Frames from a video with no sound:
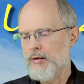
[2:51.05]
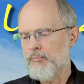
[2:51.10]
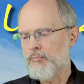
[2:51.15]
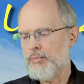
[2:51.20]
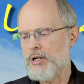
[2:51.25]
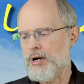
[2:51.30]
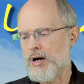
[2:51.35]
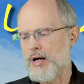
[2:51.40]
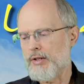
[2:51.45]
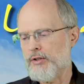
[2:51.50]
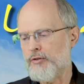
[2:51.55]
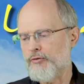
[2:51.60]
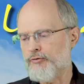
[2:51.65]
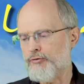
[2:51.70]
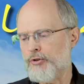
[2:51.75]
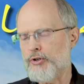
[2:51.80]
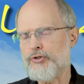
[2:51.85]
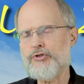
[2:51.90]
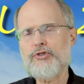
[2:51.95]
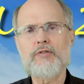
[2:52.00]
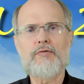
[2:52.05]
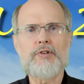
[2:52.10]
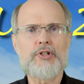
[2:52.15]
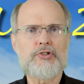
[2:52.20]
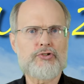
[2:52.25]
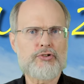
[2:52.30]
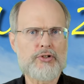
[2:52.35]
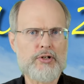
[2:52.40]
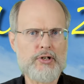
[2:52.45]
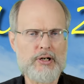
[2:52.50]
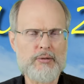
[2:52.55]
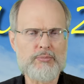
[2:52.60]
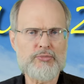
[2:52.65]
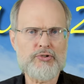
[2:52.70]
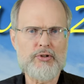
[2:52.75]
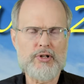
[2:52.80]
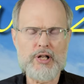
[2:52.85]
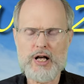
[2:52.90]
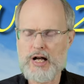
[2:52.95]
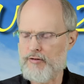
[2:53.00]
beyond the first of its
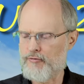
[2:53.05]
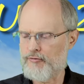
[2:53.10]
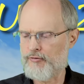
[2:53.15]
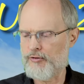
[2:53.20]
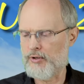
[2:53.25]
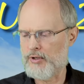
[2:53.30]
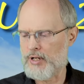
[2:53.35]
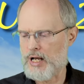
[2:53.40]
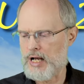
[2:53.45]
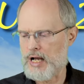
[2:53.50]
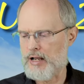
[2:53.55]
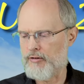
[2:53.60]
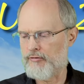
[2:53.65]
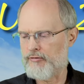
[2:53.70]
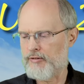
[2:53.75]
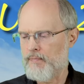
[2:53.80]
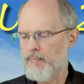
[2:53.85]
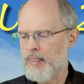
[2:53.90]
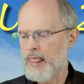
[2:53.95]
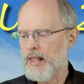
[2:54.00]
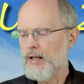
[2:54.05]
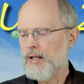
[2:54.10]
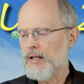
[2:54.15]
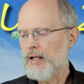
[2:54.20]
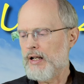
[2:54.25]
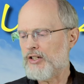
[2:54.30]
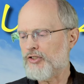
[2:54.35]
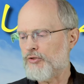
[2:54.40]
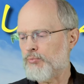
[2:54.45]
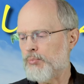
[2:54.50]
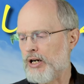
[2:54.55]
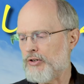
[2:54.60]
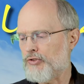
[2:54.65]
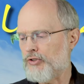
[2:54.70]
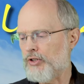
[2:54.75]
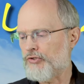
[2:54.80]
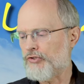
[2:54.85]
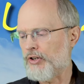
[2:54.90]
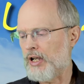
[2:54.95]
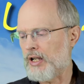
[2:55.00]
terms, life for life.
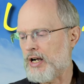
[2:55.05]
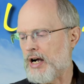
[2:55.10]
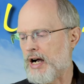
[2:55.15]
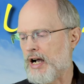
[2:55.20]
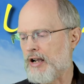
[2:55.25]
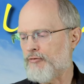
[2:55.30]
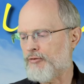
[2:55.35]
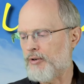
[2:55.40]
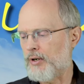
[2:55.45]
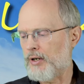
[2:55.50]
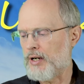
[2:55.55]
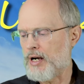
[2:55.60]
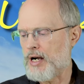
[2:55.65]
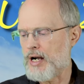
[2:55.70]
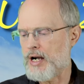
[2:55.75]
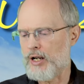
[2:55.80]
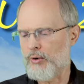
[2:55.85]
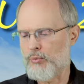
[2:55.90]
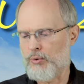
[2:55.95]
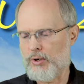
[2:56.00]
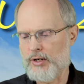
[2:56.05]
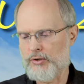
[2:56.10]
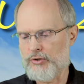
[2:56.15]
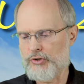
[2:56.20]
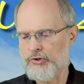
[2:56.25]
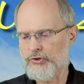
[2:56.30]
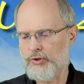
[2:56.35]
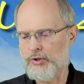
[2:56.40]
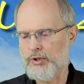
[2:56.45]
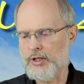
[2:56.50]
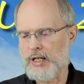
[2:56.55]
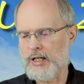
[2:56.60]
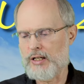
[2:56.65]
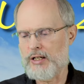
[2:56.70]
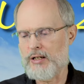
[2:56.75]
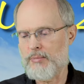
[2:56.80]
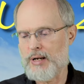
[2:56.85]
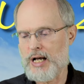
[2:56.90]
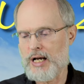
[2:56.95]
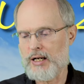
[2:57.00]
Expressions like eye for an eye were understood
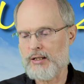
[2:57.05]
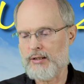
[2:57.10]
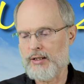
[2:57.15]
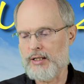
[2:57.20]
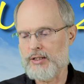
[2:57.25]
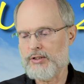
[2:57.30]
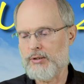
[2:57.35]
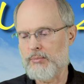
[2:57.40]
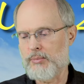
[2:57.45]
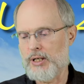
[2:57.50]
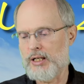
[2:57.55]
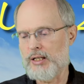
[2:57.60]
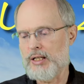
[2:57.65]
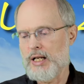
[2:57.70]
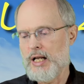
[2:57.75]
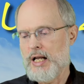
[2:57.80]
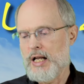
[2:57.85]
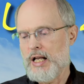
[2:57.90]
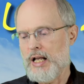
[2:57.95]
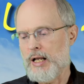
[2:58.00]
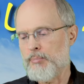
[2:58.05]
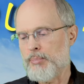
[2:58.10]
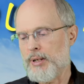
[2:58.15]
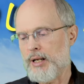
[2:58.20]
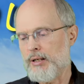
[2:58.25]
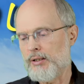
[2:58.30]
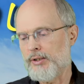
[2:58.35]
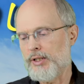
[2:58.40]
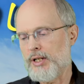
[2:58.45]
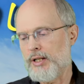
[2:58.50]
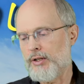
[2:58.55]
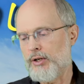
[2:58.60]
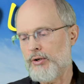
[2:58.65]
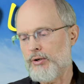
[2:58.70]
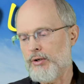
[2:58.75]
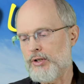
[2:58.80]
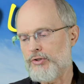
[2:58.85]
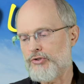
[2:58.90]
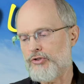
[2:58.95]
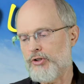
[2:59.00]
idiomatically to mean a penalty
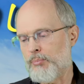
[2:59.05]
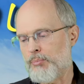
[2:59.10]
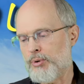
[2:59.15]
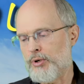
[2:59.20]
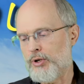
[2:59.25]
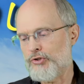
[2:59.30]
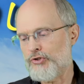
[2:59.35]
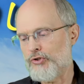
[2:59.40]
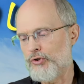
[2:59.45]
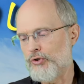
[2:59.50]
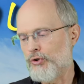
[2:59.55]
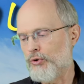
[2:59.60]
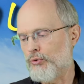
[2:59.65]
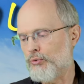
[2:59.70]
that hurts the person who